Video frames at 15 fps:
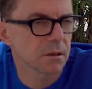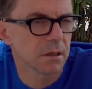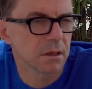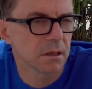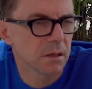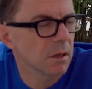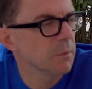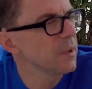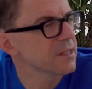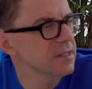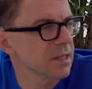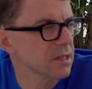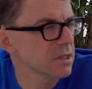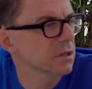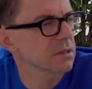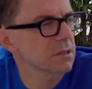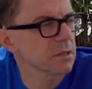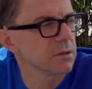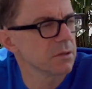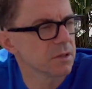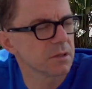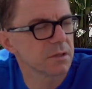best HR
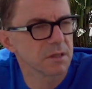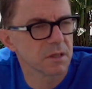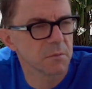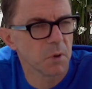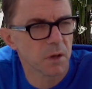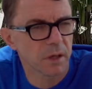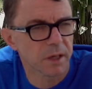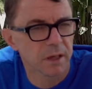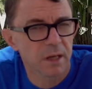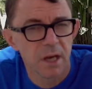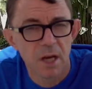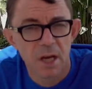solutions in the market.